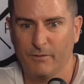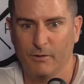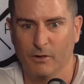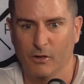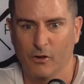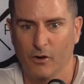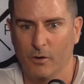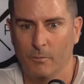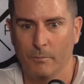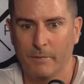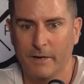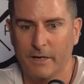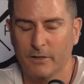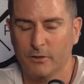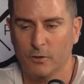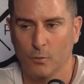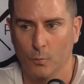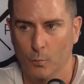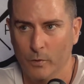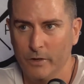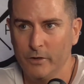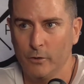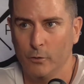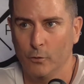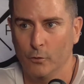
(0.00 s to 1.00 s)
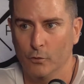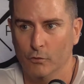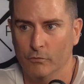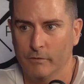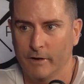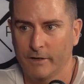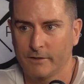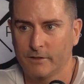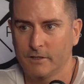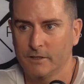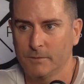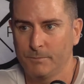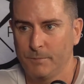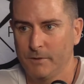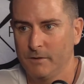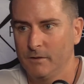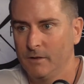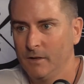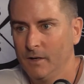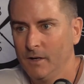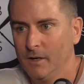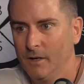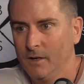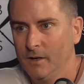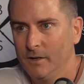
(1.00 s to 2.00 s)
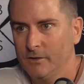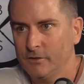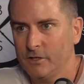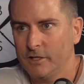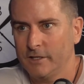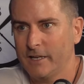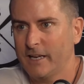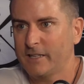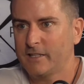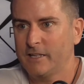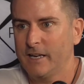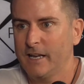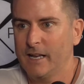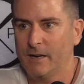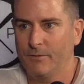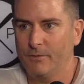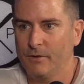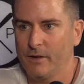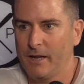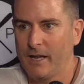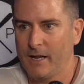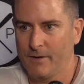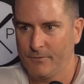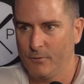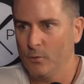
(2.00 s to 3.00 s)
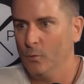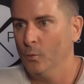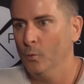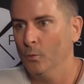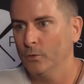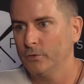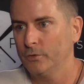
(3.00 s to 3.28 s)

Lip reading: a lot of mares who win hurdle races, but she's actually out of a horse.